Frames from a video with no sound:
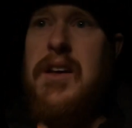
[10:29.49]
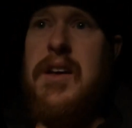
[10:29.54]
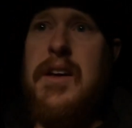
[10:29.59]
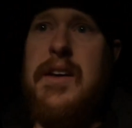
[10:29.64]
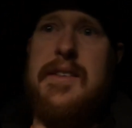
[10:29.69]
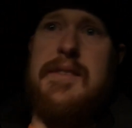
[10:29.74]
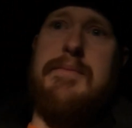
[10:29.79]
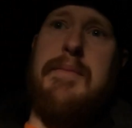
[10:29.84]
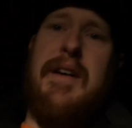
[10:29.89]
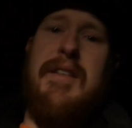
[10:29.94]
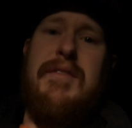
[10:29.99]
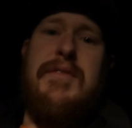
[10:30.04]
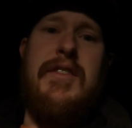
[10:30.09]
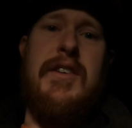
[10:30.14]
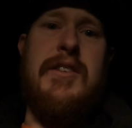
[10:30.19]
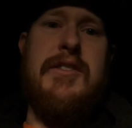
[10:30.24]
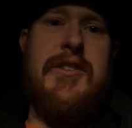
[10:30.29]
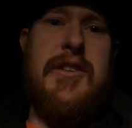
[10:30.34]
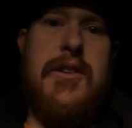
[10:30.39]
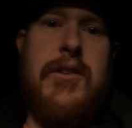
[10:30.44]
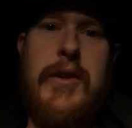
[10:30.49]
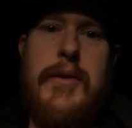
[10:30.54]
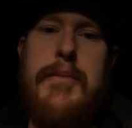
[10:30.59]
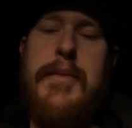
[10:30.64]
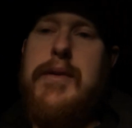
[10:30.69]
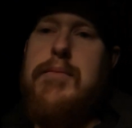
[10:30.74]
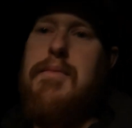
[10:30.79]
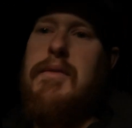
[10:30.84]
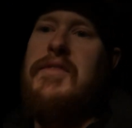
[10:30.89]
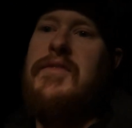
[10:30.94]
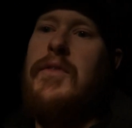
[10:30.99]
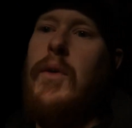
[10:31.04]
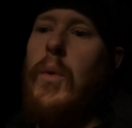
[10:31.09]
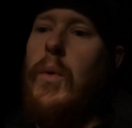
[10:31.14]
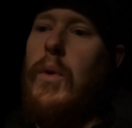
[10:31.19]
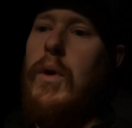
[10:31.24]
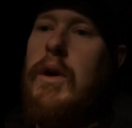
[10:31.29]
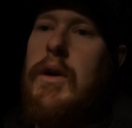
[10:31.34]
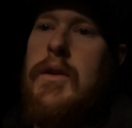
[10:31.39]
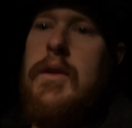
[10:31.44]
has malfunctioned on me
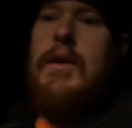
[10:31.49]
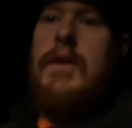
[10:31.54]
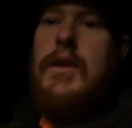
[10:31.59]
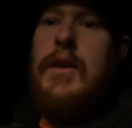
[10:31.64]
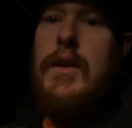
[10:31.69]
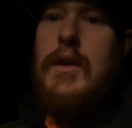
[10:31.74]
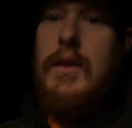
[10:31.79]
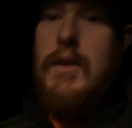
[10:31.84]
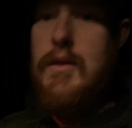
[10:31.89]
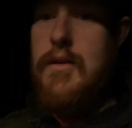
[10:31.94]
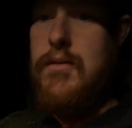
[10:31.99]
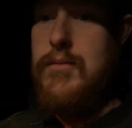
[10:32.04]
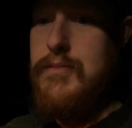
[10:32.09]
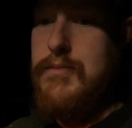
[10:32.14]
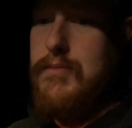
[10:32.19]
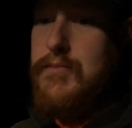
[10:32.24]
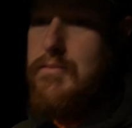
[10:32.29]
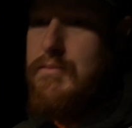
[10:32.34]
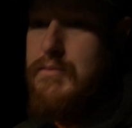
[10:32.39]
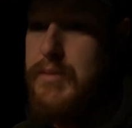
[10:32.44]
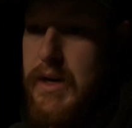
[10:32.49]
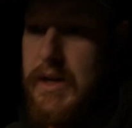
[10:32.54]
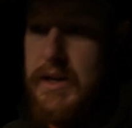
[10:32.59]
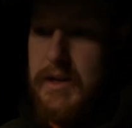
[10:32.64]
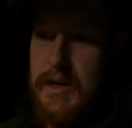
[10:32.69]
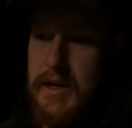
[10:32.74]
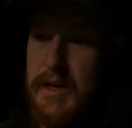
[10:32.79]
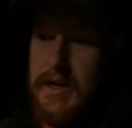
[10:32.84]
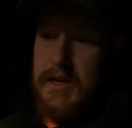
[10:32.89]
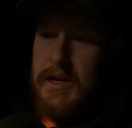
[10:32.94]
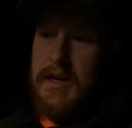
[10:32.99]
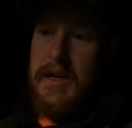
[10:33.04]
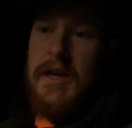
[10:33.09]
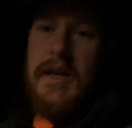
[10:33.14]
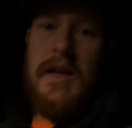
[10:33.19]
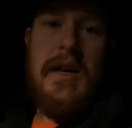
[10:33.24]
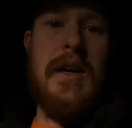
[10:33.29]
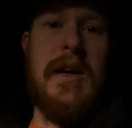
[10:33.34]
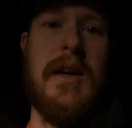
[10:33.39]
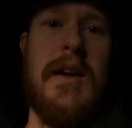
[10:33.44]
before. But
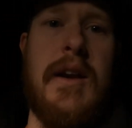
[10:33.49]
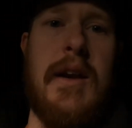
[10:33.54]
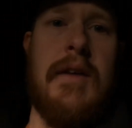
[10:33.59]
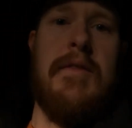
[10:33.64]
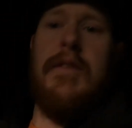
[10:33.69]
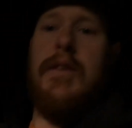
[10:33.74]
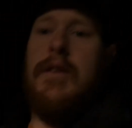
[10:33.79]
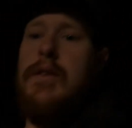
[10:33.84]
never